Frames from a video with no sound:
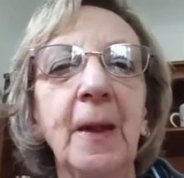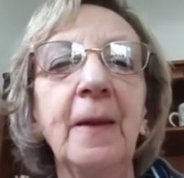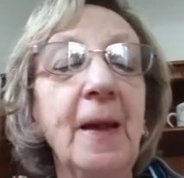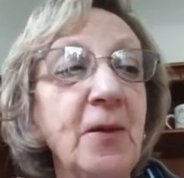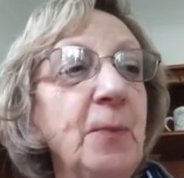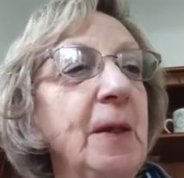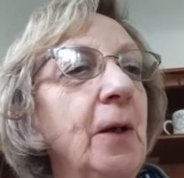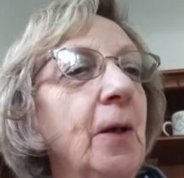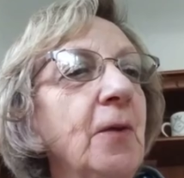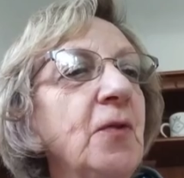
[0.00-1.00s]
That's
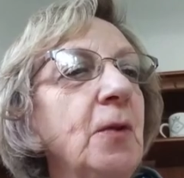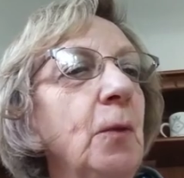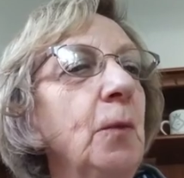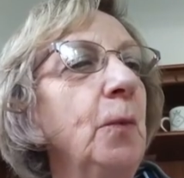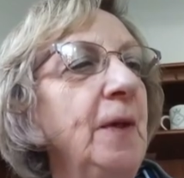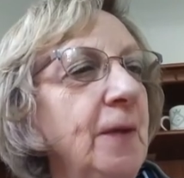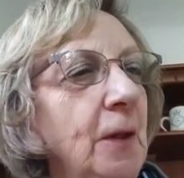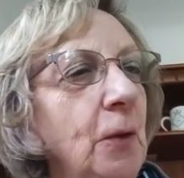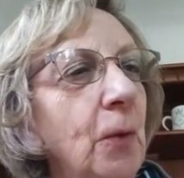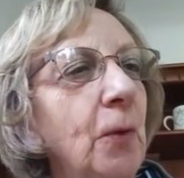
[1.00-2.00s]
because with
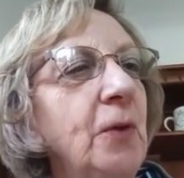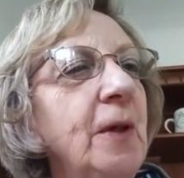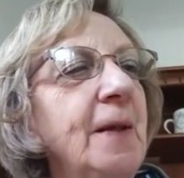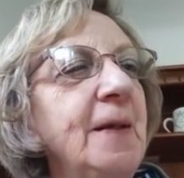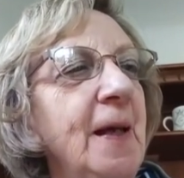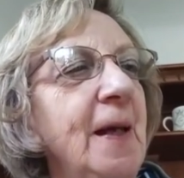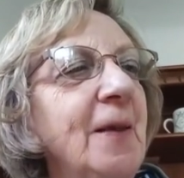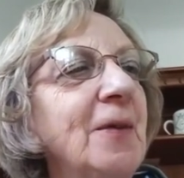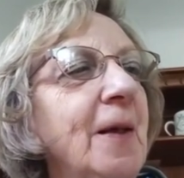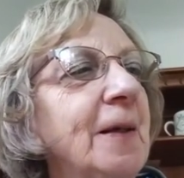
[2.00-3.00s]
the Lord, a day
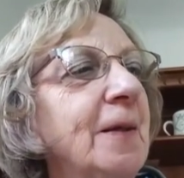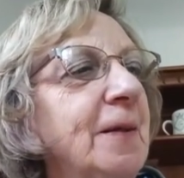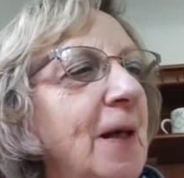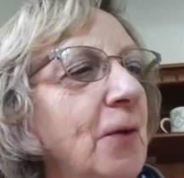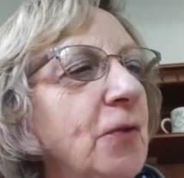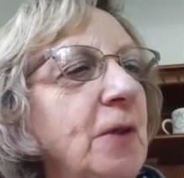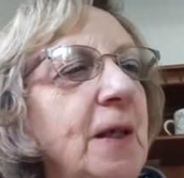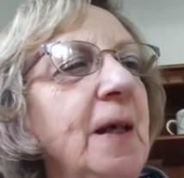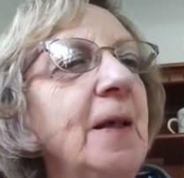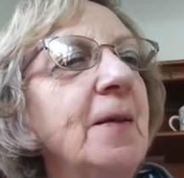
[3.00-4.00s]
is like 1,000
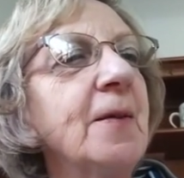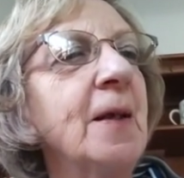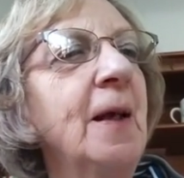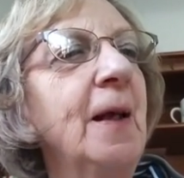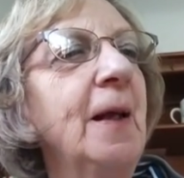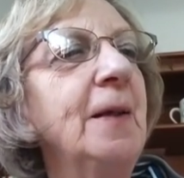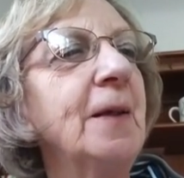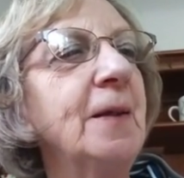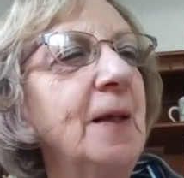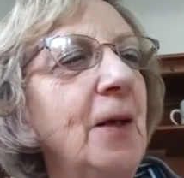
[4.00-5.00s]
years, and
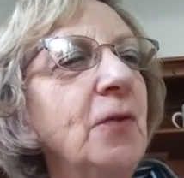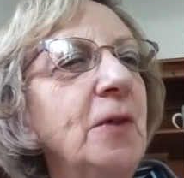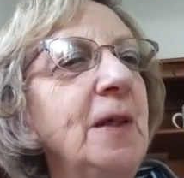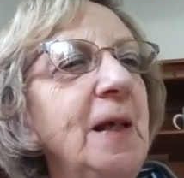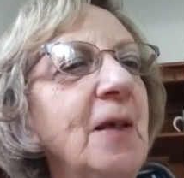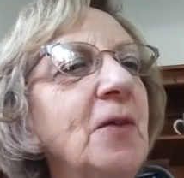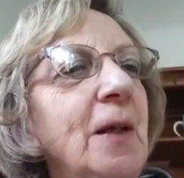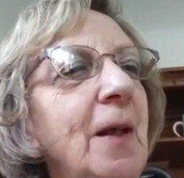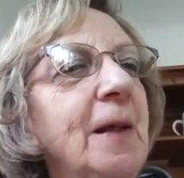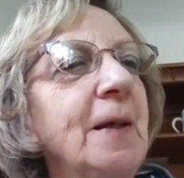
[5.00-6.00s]
1,000 years
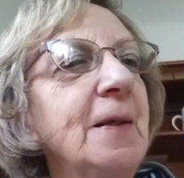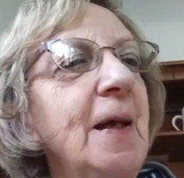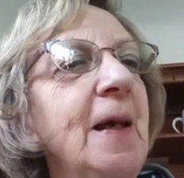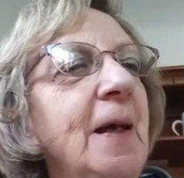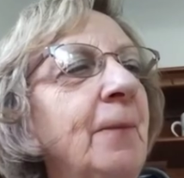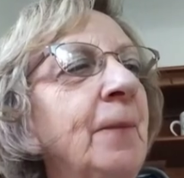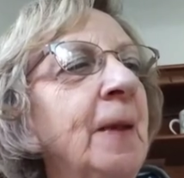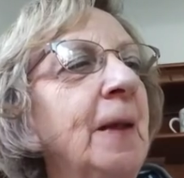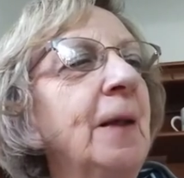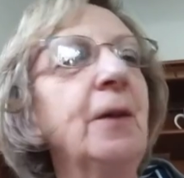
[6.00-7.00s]
are like a day,
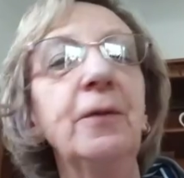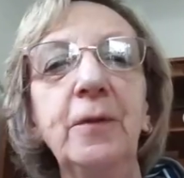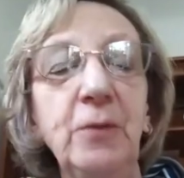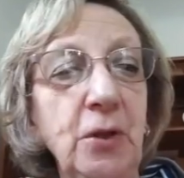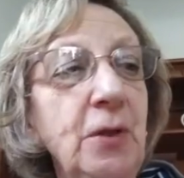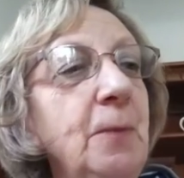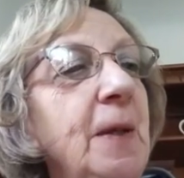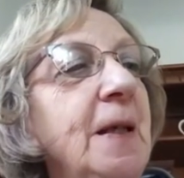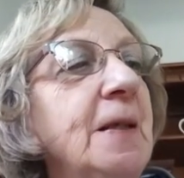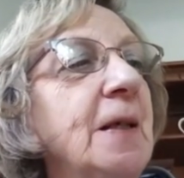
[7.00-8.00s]
from 2
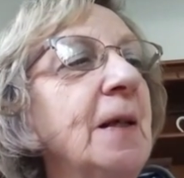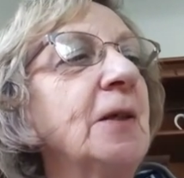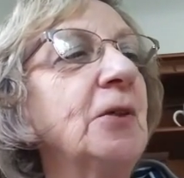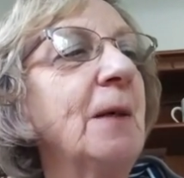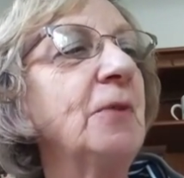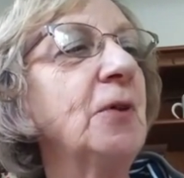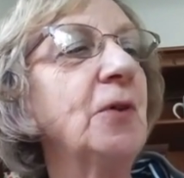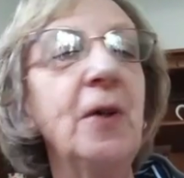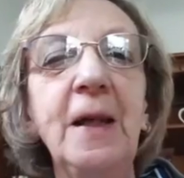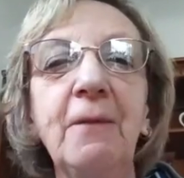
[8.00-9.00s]
Peter chapter
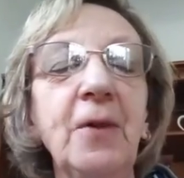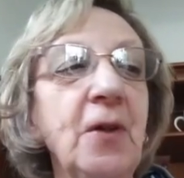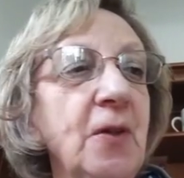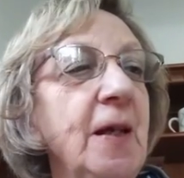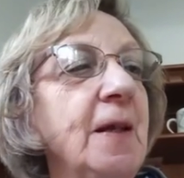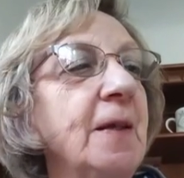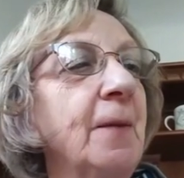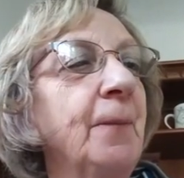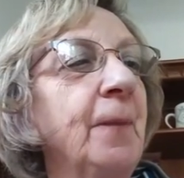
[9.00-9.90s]
3, verse 8.